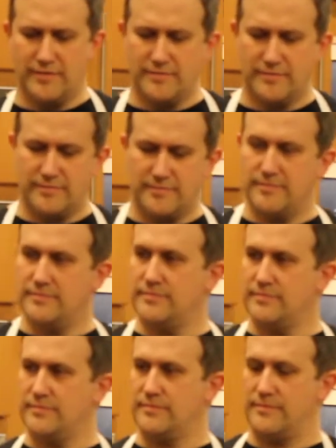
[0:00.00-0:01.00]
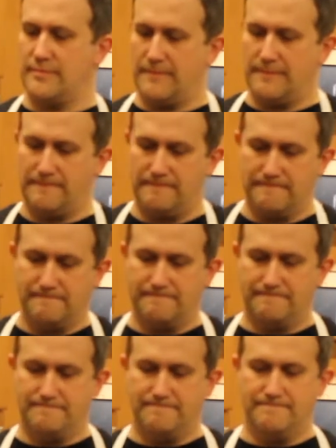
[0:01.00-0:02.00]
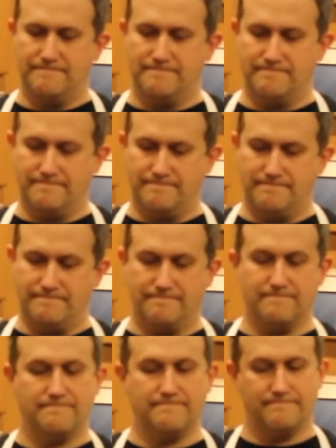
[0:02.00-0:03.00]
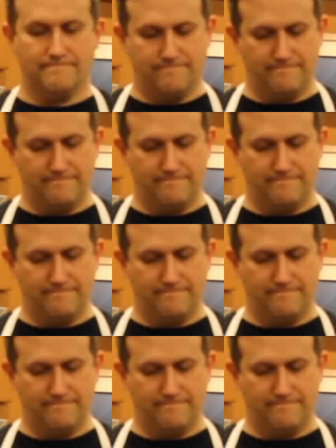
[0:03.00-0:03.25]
This person isn't speaking.